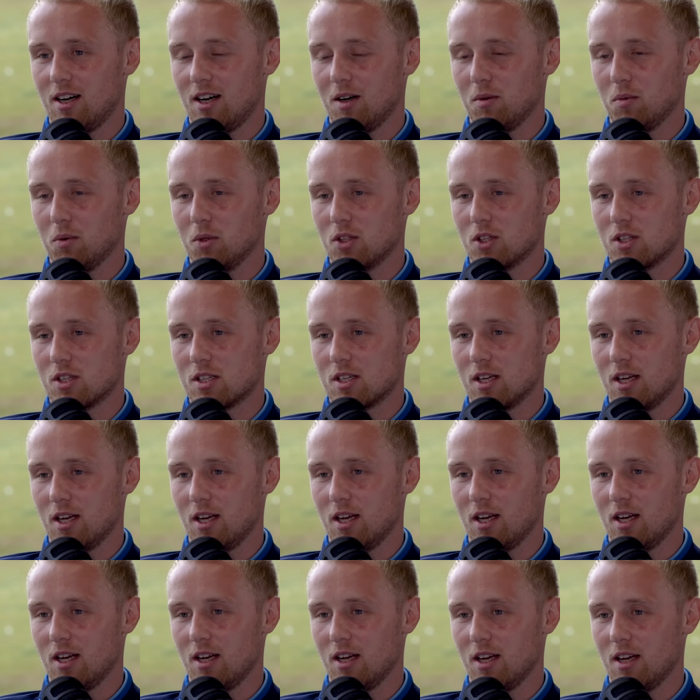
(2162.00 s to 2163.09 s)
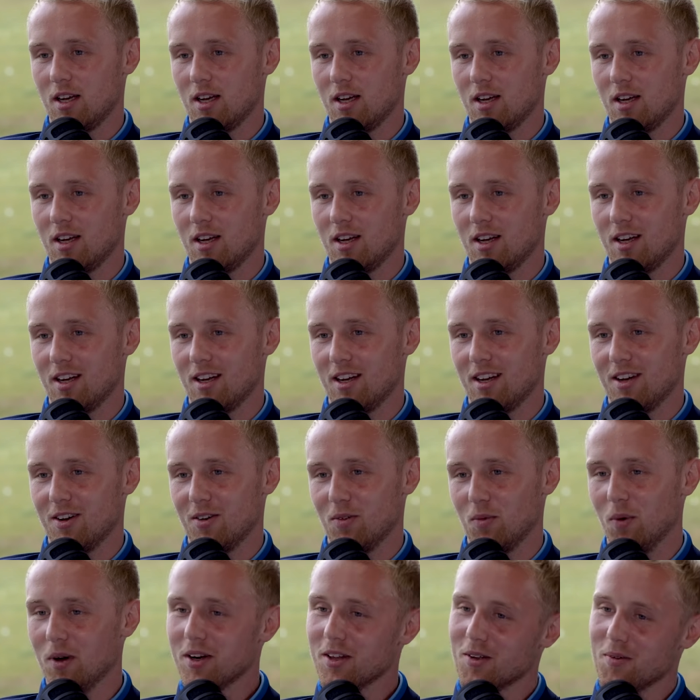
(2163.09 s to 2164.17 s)
I would say
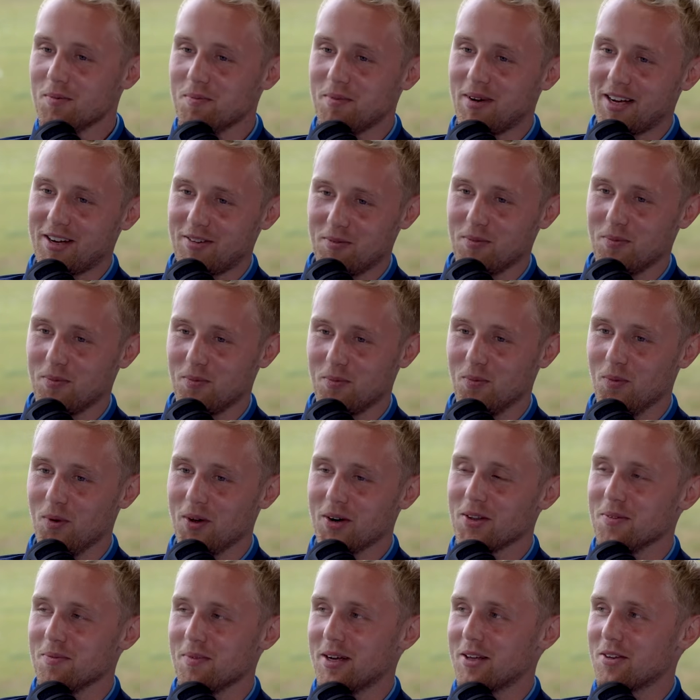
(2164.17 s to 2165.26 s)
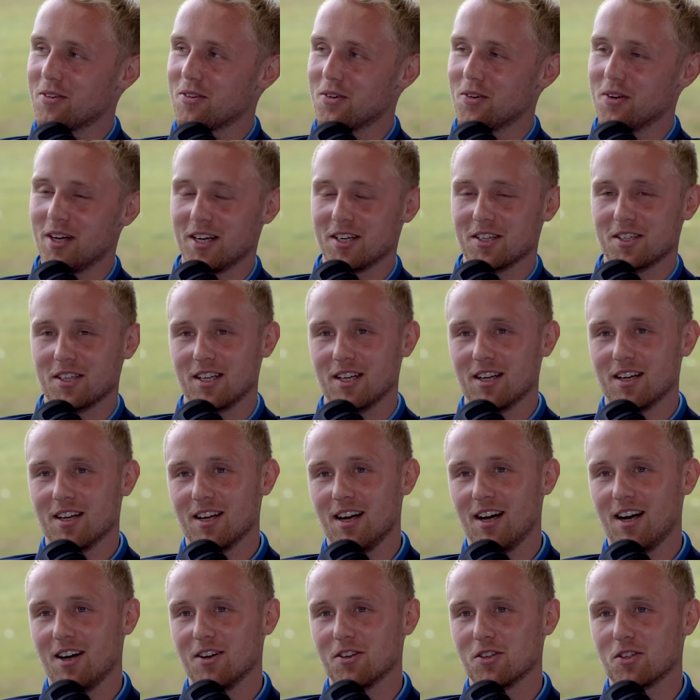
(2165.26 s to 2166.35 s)
one of them might throw you actually.
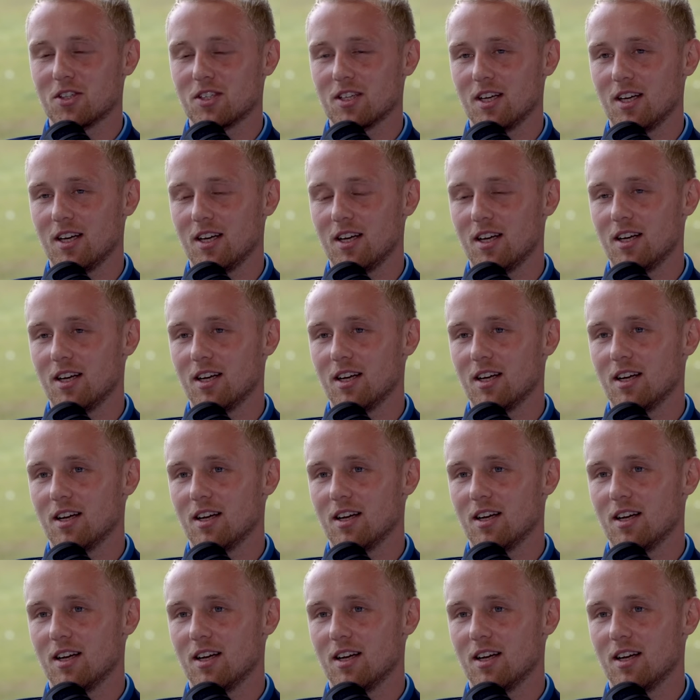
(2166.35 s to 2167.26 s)
I'll say